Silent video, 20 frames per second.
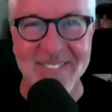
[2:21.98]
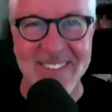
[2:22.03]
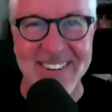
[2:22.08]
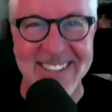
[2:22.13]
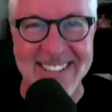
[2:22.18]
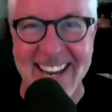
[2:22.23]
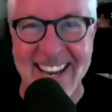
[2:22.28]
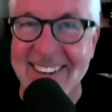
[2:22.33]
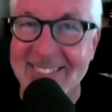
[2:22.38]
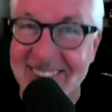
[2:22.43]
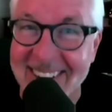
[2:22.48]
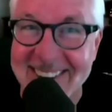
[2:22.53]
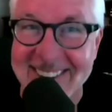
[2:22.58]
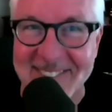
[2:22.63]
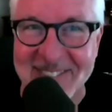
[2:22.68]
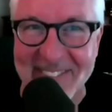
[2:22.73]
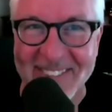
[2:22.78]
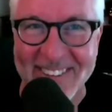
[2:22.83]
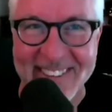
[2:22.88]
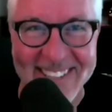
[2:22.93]
said he was the
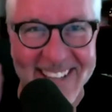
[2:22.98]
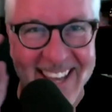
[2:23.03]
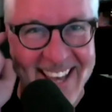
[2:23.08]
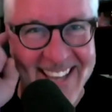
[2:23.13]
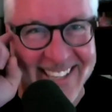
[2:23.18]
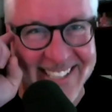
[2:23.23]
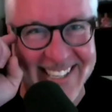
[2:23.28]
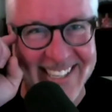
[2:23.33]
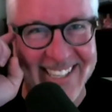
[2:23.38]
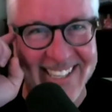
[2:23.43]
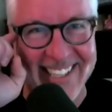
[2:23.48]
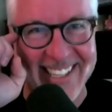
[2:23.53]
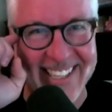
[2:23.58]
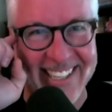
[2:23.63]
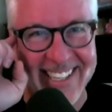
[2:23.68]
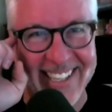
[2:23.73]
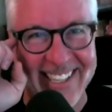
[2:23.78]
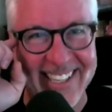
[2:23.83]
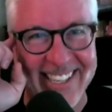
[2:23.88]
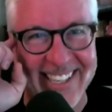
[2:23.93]
first guest.
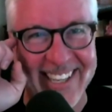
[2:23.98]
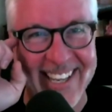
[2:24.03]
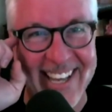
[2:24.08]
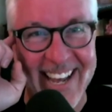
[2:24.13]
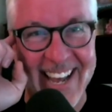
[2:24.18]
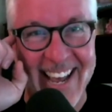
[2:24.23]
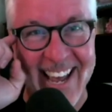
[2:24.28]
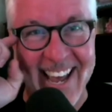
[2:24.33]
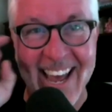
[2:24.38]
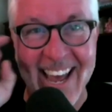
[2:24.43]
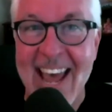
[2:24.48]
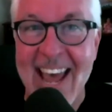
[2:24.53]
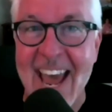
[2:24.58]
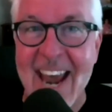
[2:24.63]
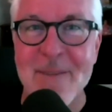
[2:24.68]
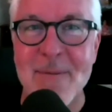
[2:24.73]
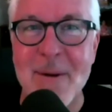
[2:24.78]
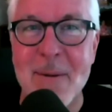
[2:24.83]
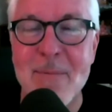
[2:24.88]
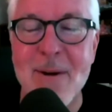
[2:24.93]
I
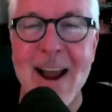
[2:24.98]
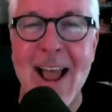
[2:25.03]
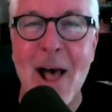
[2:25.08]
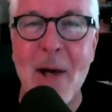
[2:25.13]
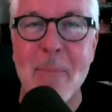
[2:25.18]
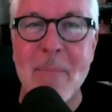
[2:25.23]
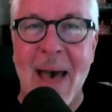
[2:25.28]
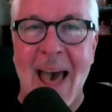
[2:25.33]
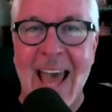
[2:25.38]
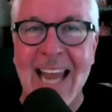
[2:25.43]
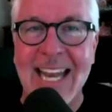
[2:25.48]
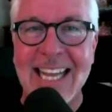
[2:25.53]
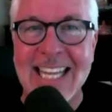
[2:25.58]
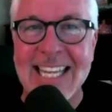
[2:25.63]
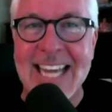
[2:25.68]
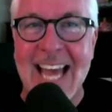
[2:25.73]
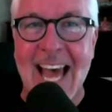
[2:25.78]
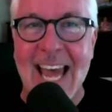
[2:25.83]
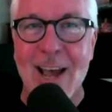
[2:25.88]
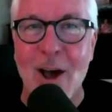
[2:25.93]
remember how
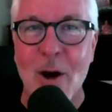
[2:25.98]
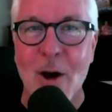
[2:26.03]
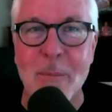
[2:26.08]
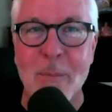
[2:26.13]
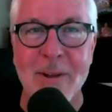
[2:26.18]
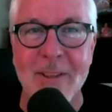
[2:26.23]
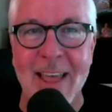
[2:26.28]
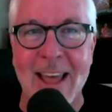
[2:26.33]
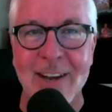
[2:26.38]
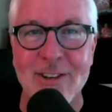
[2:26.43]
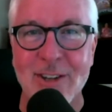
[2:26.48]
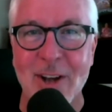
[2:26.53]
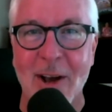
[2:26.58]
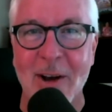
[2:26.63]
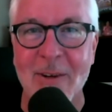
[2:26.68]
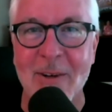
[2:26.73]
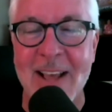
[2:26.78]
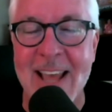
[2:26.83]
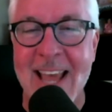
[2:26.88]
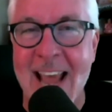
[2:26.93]
badly I opened that
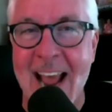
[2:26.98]
show?